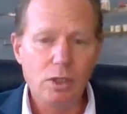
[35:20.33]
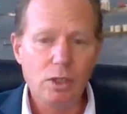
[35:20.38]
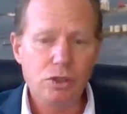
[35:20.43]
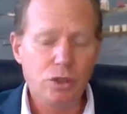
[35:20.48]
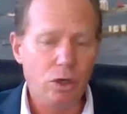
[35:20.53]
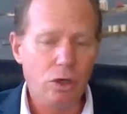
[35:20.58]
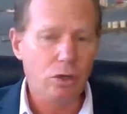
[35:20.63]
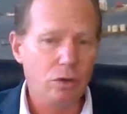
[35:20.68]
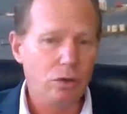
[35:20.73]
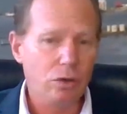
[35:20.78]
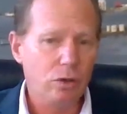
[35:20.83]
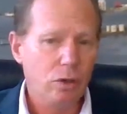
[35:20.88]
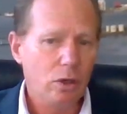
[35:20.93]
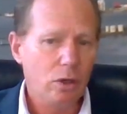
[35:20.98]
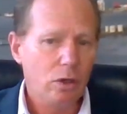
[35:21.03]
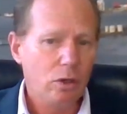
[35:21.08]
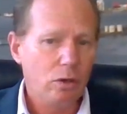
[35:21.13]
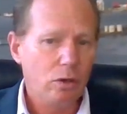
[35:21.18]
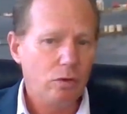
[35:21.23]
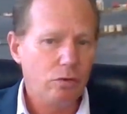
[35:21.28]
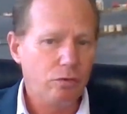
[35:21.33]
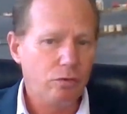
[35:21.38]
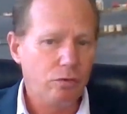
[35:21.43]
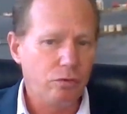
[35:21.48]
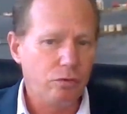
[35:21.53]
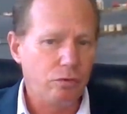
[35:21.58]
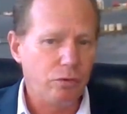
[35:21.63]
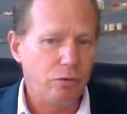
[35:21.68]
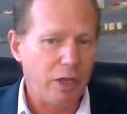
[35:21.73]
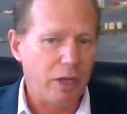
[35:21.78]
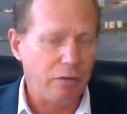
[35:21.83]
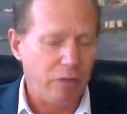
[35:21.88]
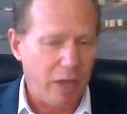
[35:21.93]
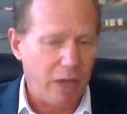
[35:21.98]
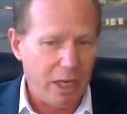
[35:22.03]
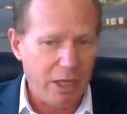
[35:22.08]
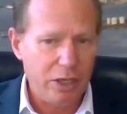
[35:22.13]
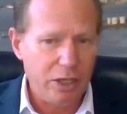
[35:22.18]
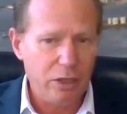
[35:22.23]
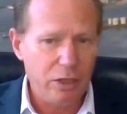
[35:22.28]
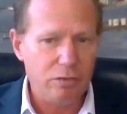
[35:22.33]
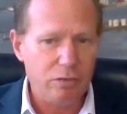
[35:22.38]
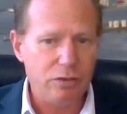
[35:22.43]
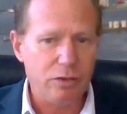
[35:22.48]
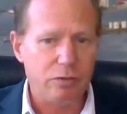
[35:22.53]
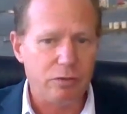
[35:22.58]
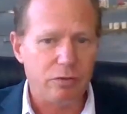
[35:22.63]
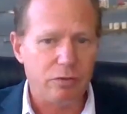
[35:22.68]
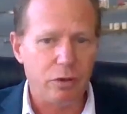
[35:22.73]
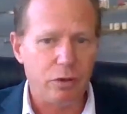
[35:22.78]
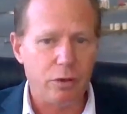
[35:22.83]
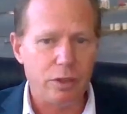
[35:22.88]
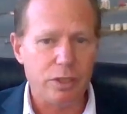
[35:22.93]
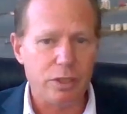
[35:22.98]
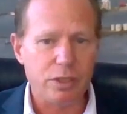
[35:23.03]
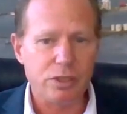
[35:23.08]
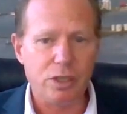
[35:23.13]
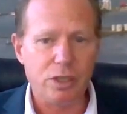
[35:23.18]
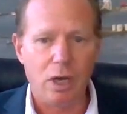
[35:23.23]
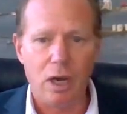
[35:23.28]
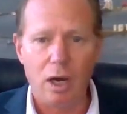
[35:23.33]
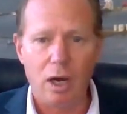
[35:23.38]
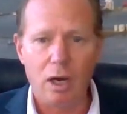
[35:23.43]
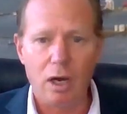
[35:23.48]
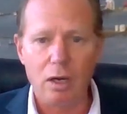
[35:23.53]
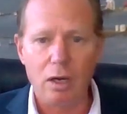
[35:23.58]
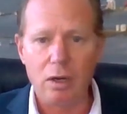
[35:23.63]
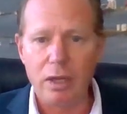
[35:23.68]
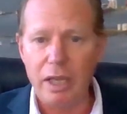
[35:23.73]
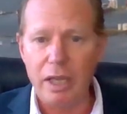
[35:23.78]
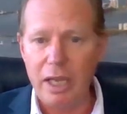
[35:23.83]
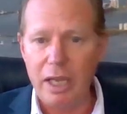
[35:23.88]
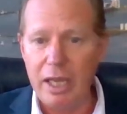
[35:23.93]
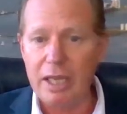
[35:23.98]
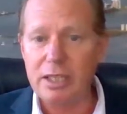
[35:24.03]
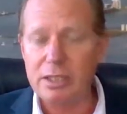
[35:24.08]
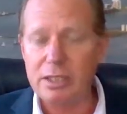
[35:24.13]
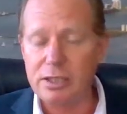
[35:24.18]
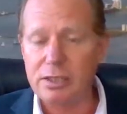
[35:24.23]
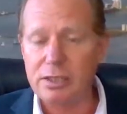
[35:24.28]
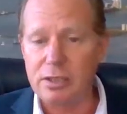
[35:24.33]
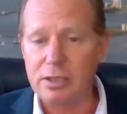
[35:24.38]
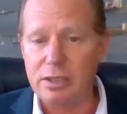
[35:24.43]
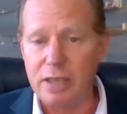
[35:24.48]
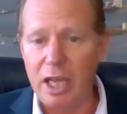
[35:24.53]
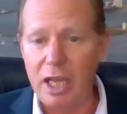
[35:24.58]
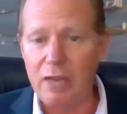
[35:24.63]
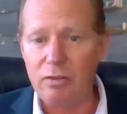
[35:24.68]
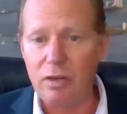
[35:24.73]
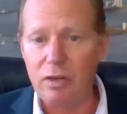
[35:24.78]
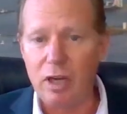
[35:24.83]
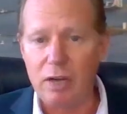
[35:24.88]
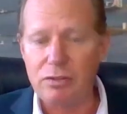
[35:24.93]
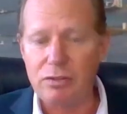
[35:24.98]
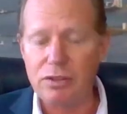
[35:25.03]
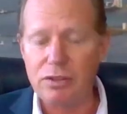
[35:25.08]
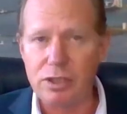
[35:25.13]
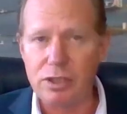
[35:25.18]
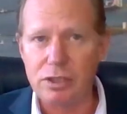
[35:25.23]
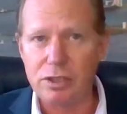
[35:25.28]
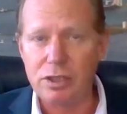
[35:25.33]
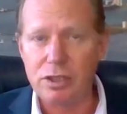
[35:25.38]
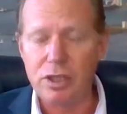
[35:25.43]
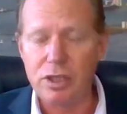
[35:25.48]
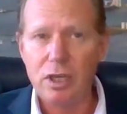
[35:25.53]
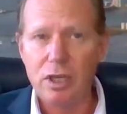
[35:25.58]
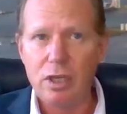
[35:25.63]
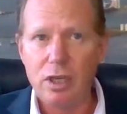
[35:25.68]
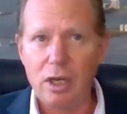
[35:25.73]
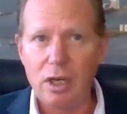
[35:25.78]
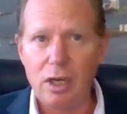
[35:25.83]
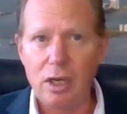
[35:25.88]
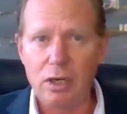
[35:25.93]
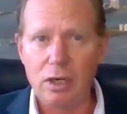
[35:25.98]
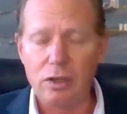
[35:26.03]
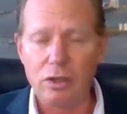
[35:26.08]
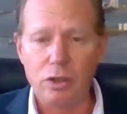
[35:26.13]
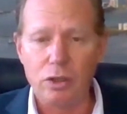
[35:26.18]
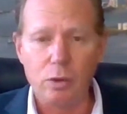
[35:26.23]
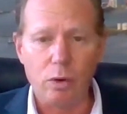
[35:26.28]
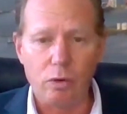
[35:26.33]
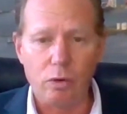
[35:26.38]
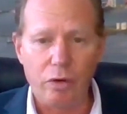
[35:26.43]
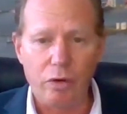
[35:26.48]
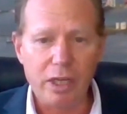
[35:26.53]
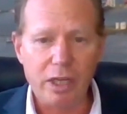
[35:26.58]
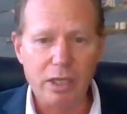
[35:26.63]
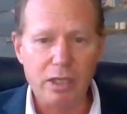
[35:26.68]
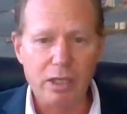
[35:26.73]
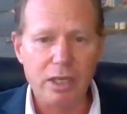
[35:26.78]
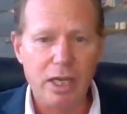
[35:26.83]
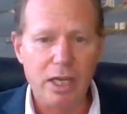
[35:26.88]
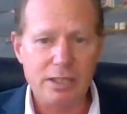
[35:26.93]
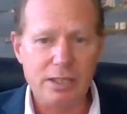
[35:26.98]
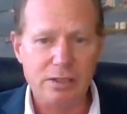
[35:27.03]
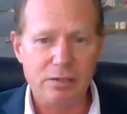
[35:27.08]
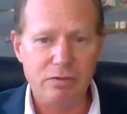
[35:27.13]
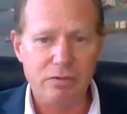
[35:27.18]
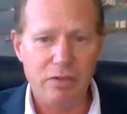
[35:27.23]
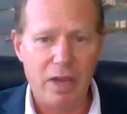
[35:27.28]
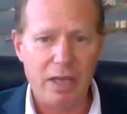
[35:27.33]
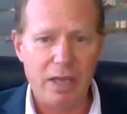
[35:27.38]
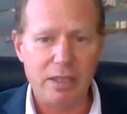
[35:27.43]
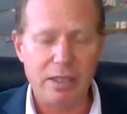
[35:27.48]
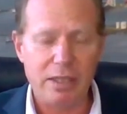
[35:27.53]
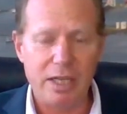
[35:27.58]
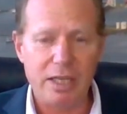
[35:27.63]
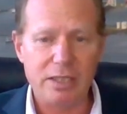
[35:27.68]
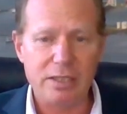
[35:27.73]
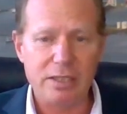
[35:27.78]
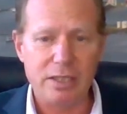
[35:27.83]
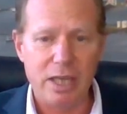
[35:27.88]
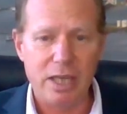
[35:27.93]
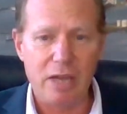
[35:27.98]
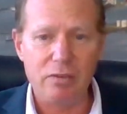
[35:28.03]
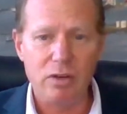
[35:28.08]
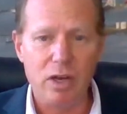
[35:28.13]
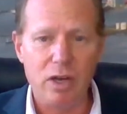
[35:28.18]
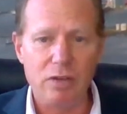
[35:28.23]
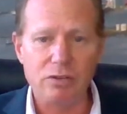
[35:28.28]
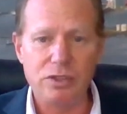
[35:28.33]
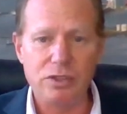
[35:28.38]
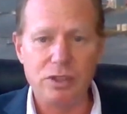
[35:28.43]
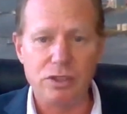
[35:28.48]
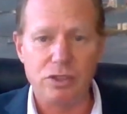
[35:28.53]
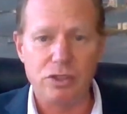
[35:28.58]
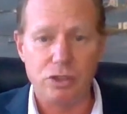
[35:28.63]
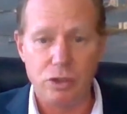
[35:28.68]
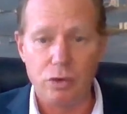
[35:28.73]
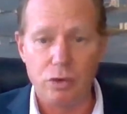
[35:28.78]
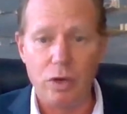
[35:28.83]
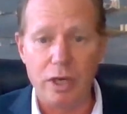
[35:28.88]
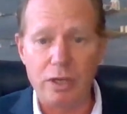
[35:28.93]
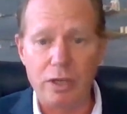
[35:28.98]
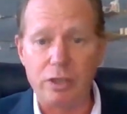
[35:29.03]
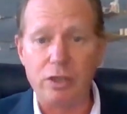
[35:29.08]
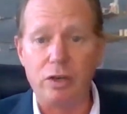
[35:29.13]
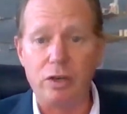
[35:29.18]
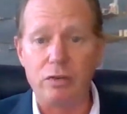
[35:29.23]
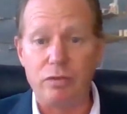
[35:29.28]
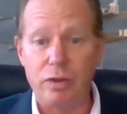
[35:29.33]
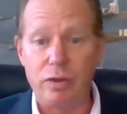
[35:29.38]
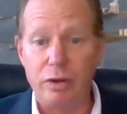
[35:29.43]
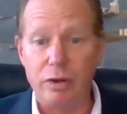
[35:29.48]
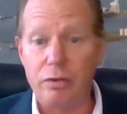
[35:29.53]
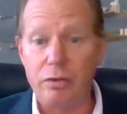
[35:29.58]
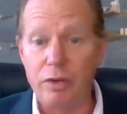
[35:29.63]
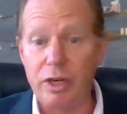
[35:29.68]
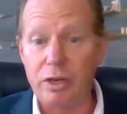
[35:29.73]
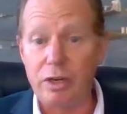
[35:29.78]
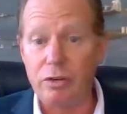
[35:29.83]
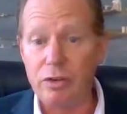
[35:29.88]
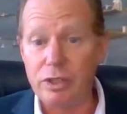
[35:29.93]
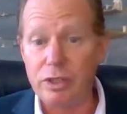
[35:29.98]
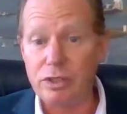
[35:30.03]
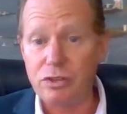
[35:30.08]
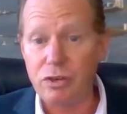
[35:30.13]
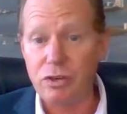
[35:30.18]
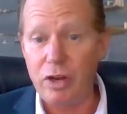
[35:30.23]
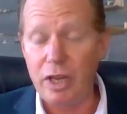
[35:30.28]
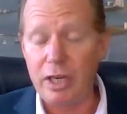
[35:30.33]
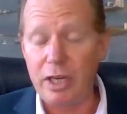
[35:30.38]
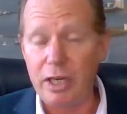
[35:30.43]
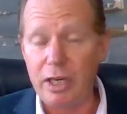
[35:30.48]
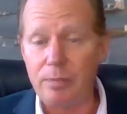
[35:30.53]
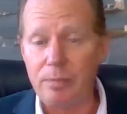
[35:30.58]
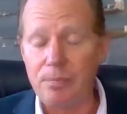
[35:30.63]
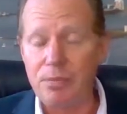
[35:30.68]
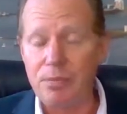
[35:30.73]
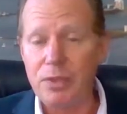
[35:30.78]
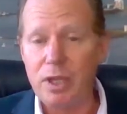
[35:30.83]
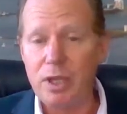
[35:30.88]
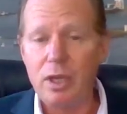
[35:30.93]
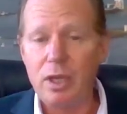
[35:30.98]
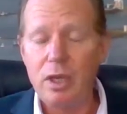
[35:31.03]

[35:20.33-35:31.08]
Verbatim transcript: So, if any of the viewers are ex naval officers, uh, you will recognize the fact that naval officers do undergo very rigorous training.